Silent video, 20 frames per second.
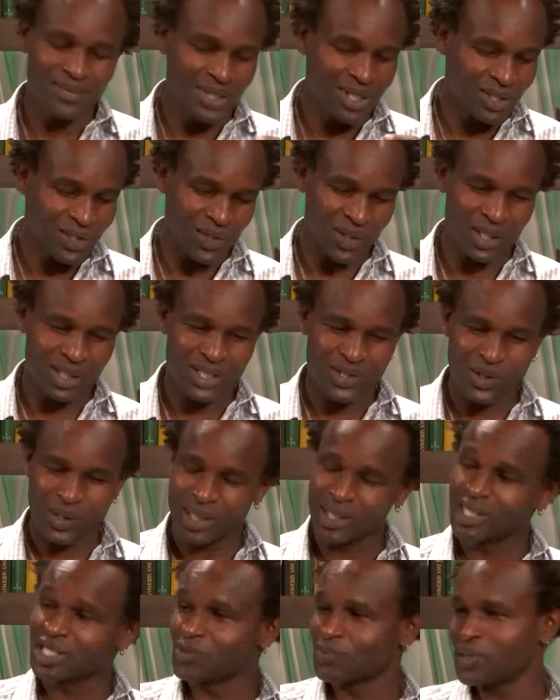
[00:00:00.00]

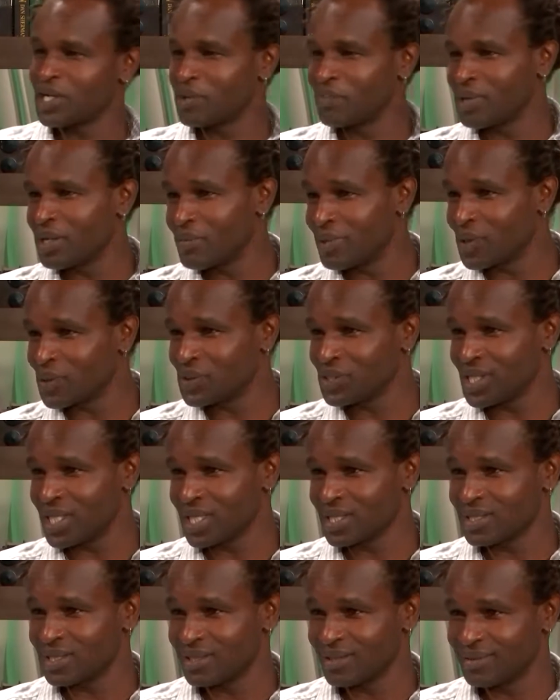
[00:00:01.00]
Totally inspired by Michael
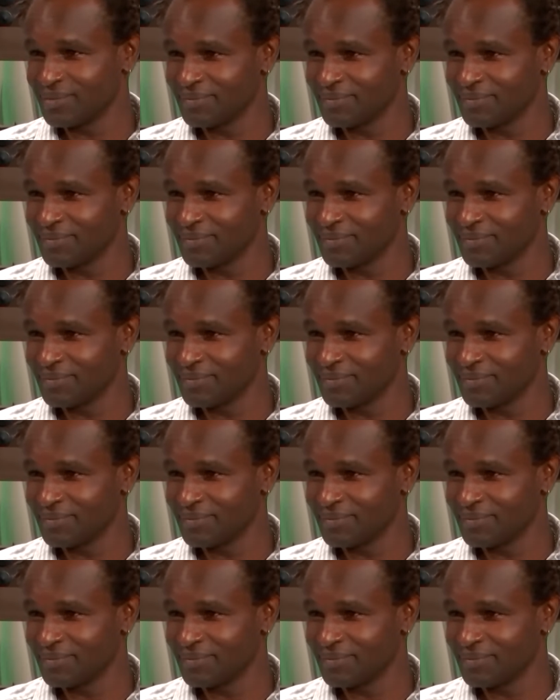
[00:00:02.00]
Jackson.